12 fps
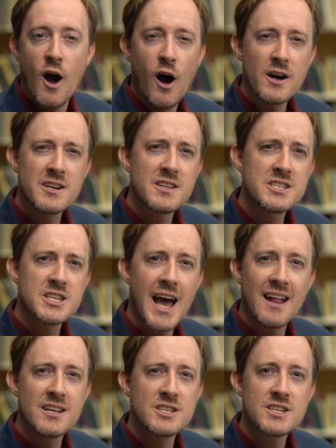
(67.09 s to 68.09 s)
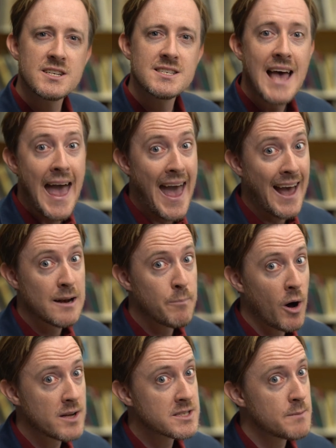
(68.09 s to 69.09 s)
onto the challenges and
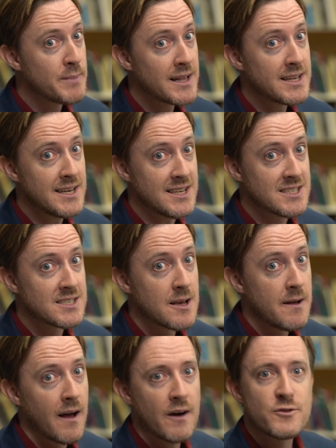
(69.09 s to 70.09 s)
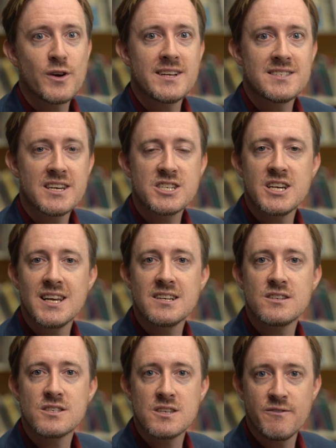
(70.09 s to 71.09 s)
possibilities of transitioning
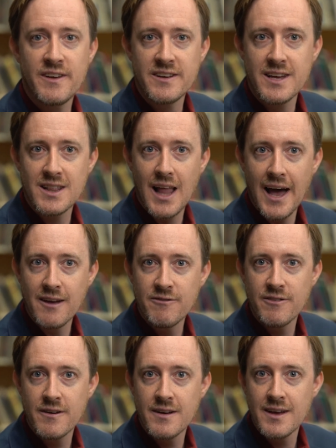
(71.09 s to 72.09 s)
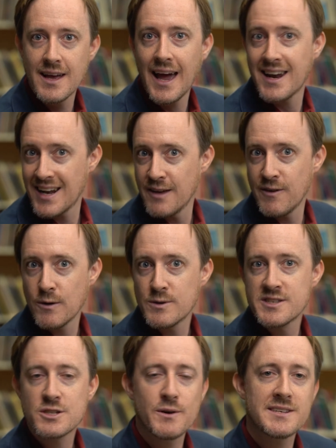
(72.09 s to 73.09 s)
to civilian life and living with
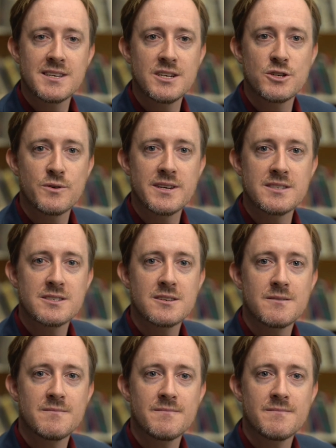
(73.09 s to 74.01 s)
stress injuries.